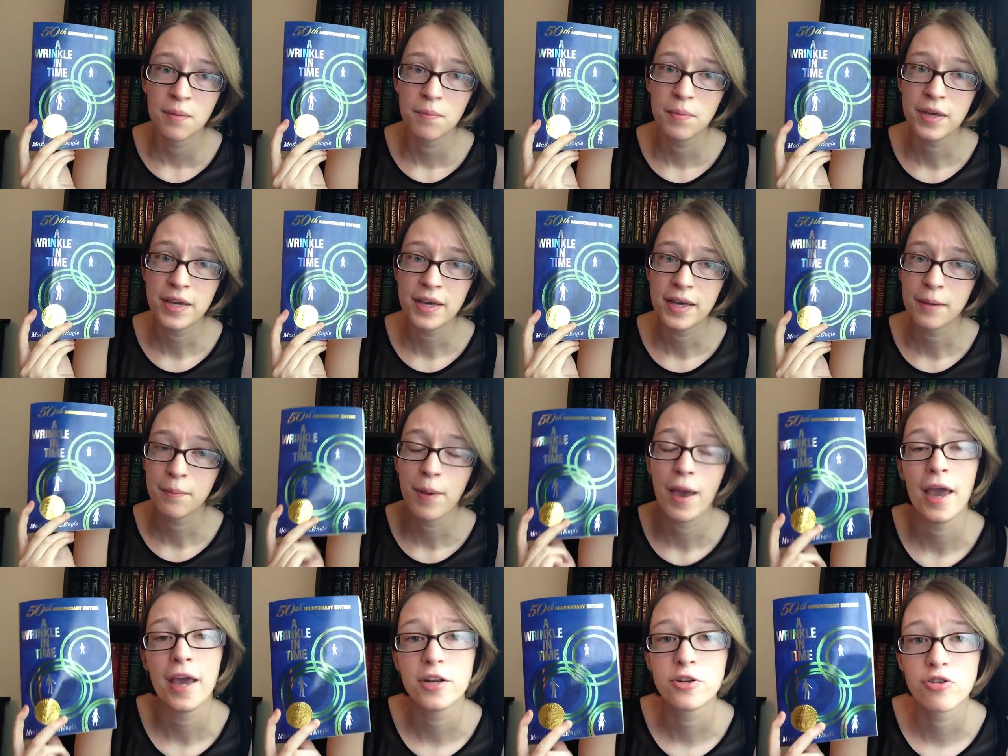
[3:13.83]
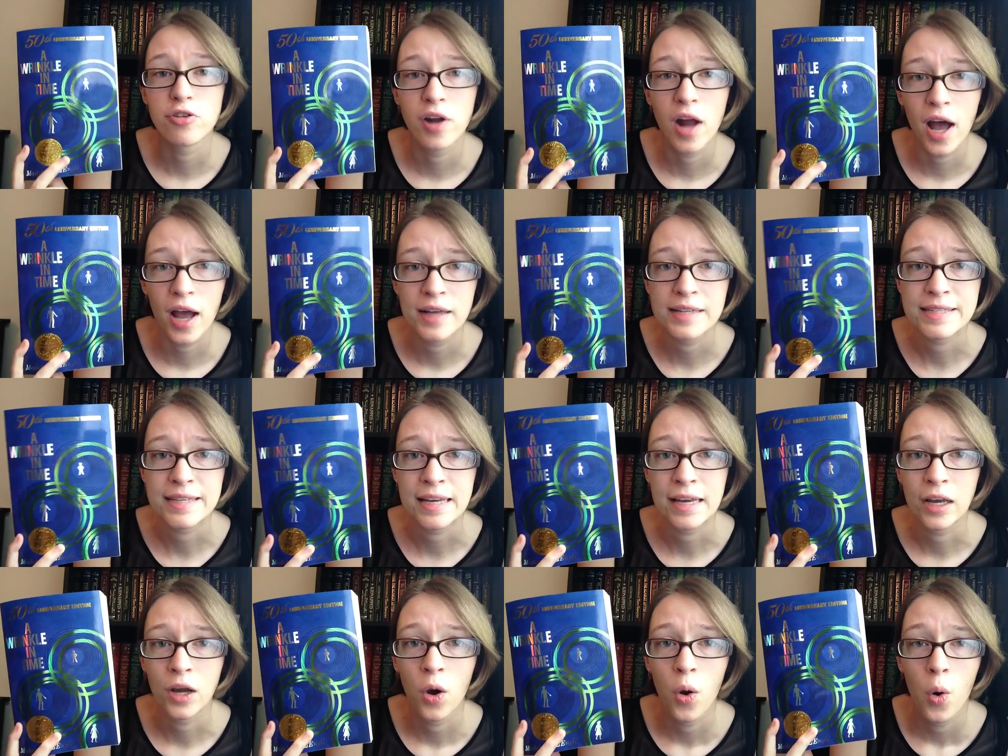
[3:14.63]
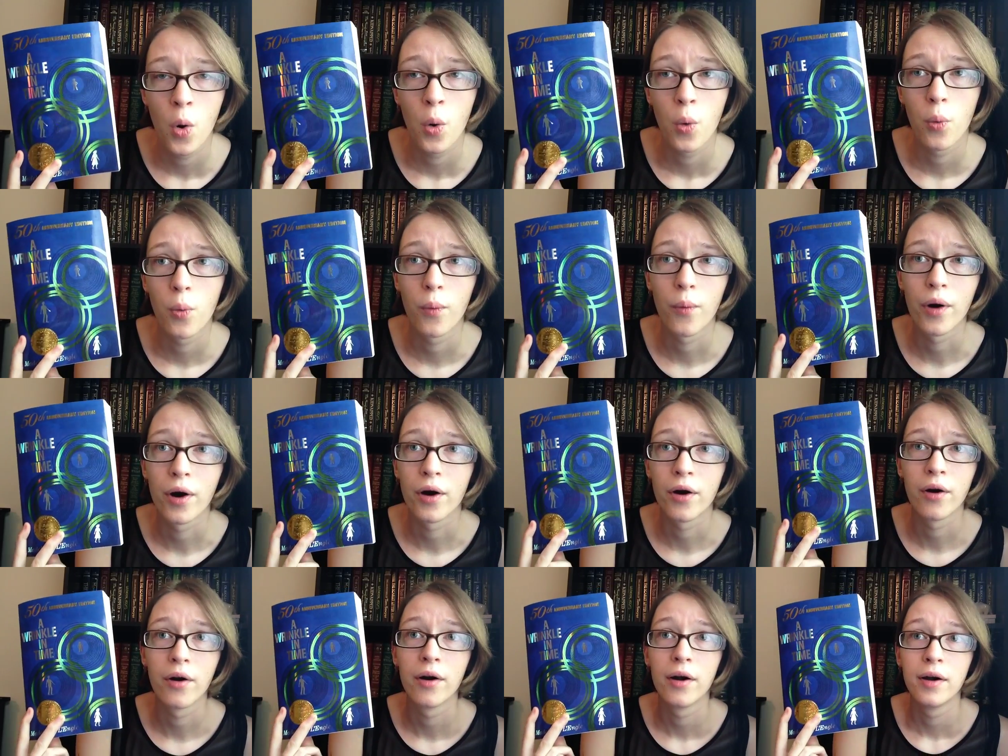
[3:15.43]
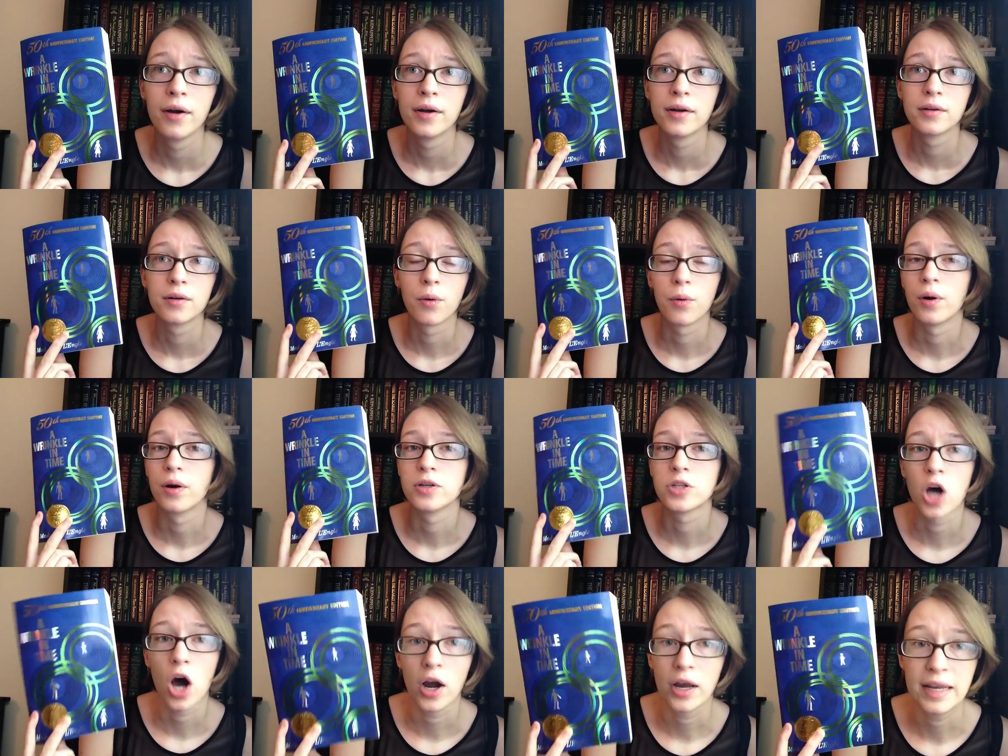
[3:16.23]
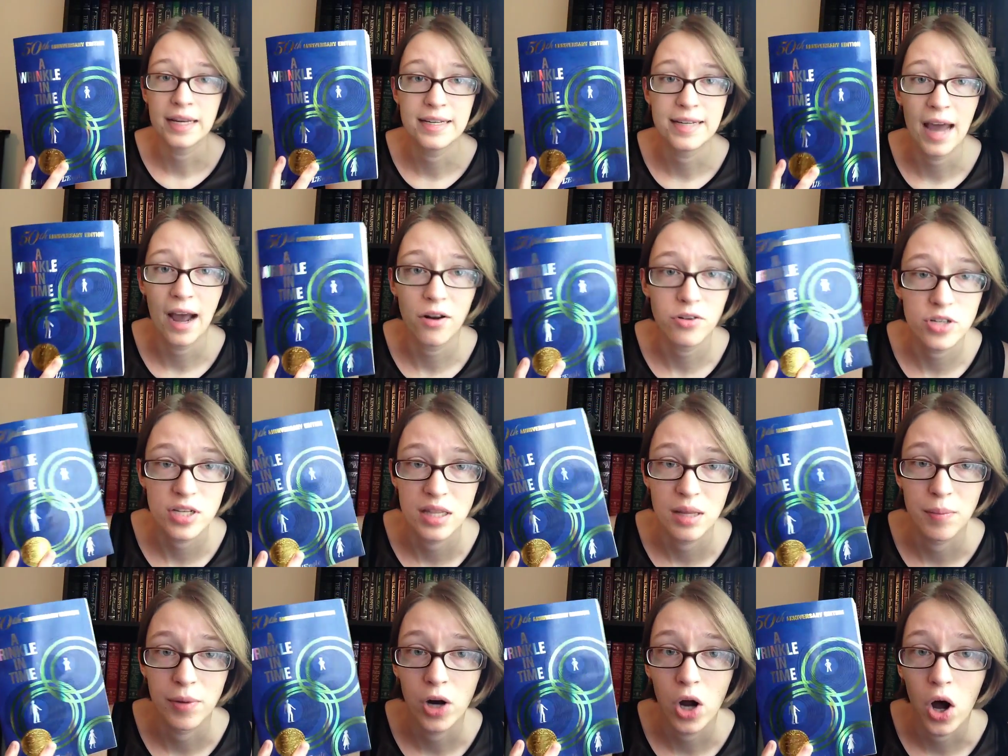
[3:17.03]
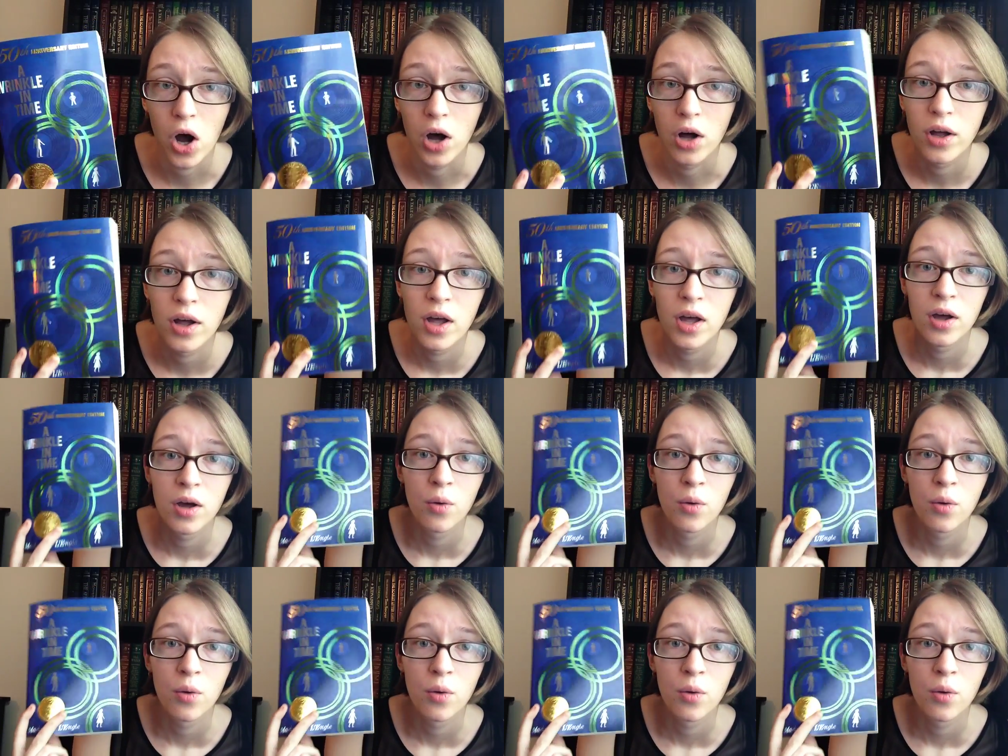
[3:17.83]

being patronizing or or talking down to them at all.